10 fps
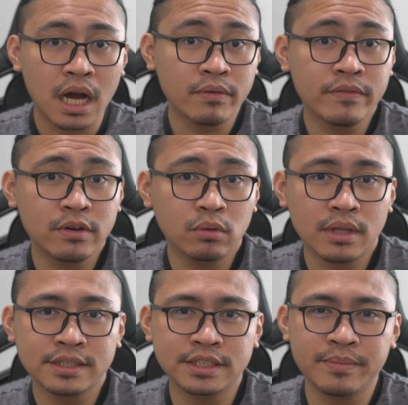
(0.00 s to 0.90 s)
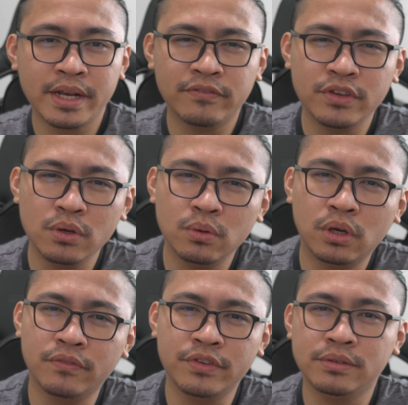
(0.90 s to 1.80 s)
However, Ulanzi made a few
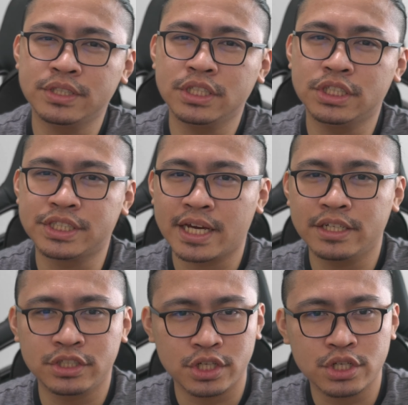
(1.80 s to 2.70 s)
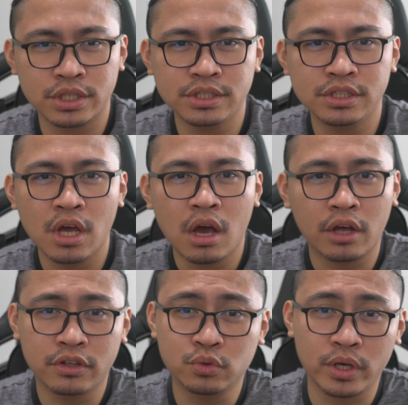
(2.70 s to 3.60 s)
confusing design decisions
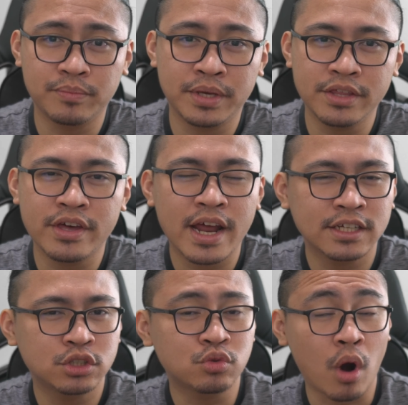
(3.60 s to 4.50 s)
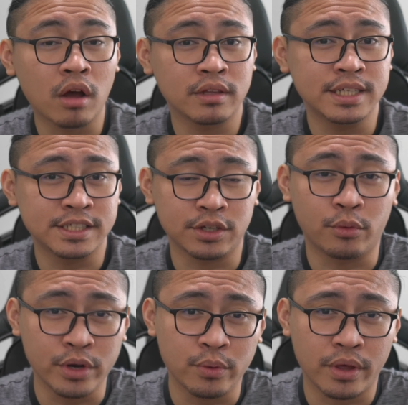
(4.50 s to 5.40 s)
on the 20P that I strongly disagree